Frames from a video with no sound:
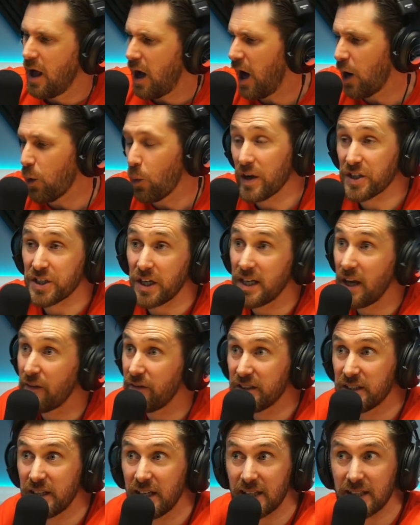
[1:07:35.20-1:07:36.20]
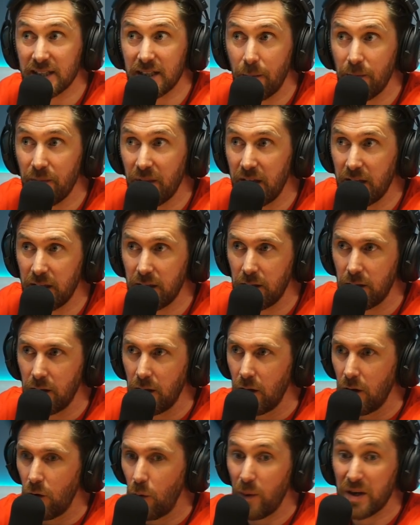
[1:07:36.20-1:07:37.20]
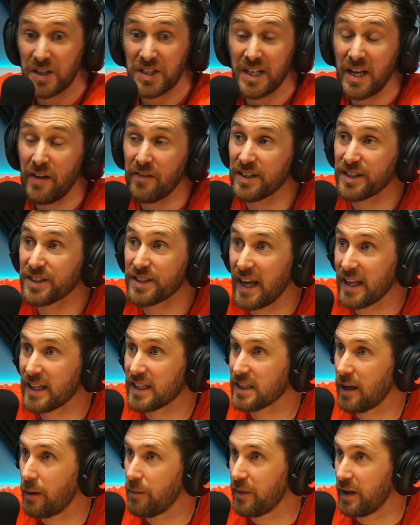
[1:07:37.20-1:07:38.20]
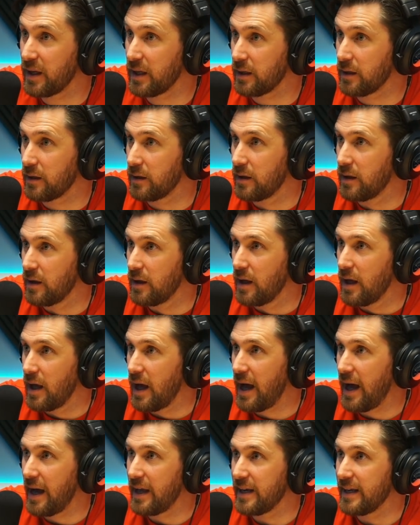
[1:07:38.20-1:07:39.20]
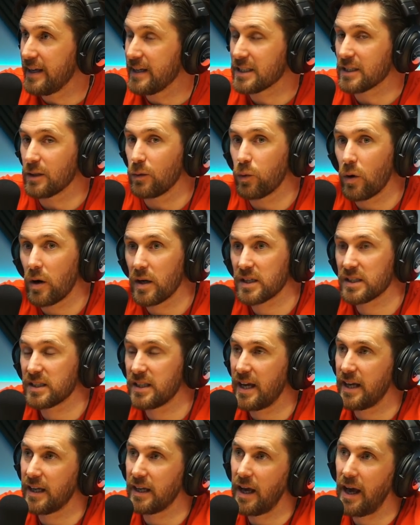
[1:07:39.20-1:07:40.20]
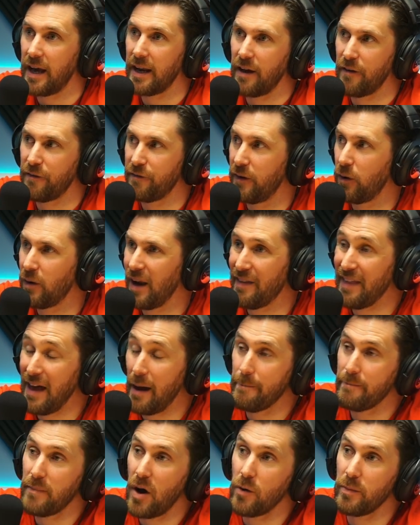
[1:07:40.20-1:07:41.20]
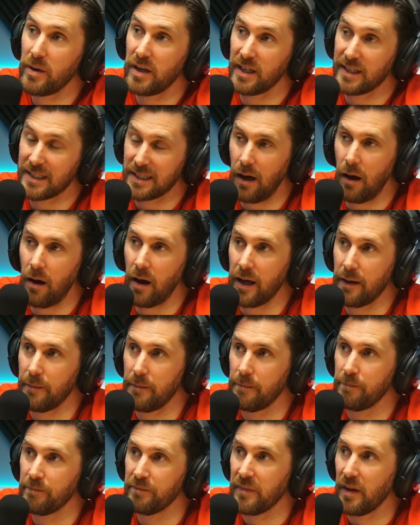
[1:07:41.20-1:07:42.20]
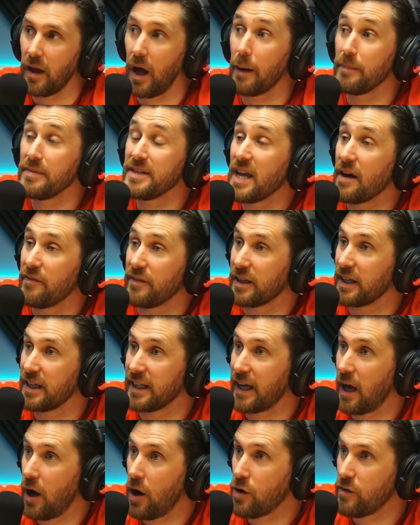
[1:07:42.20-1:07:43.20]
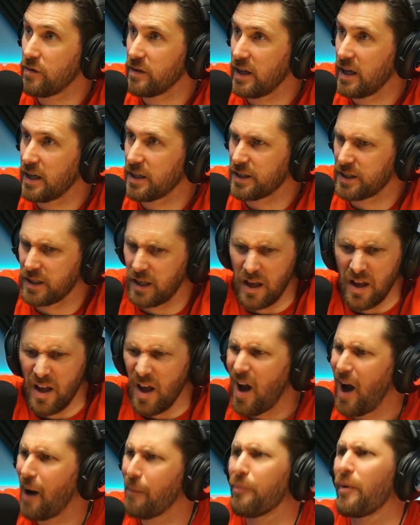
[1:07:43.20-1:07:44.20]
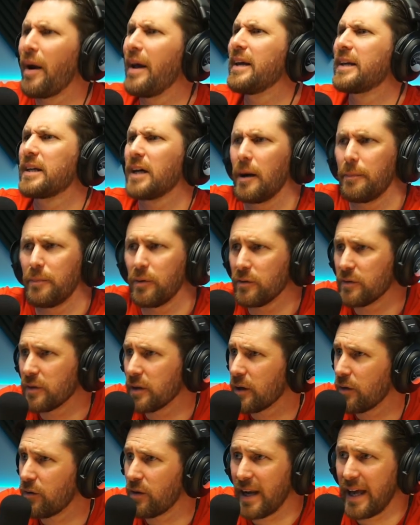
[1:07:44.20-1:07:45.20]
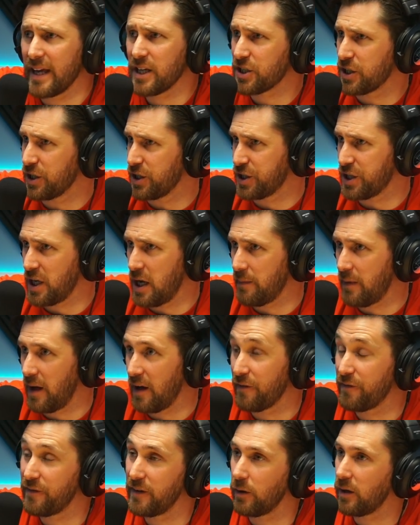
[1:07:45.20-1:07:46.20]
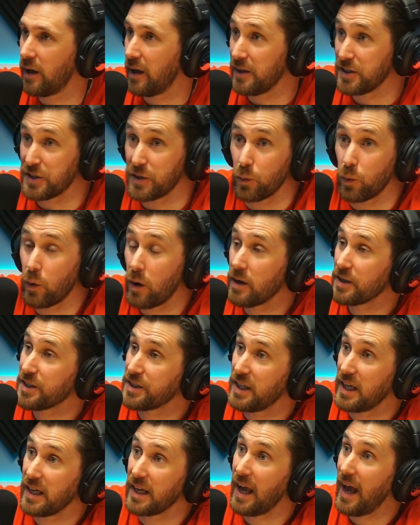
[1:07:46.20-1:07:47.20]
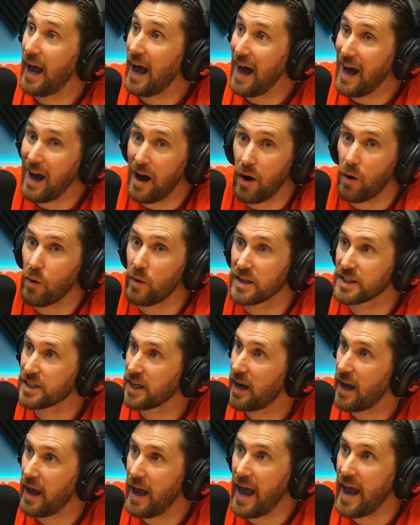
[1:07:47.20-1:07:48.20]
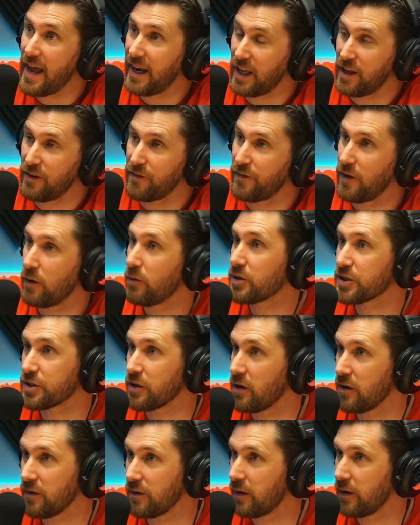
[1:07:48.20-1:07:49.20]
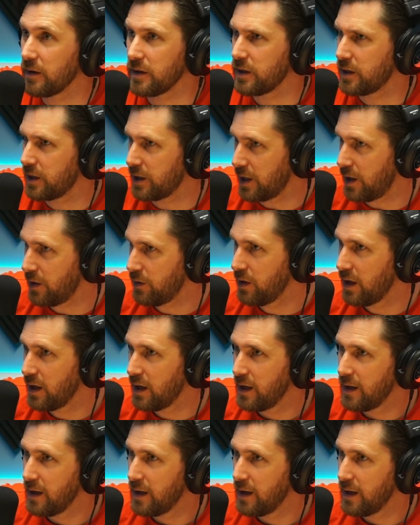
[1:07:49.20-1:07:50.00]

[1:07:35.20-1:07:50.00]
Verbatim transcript: I wish I never did something. Yeah, yeah. Wish I never said something. Yeah. And it is the worst thing. And I feel like that moment in time, I'm never going to get over this. A breakup of a relationship, I feel like it's the worst thing. How is there any future, you know?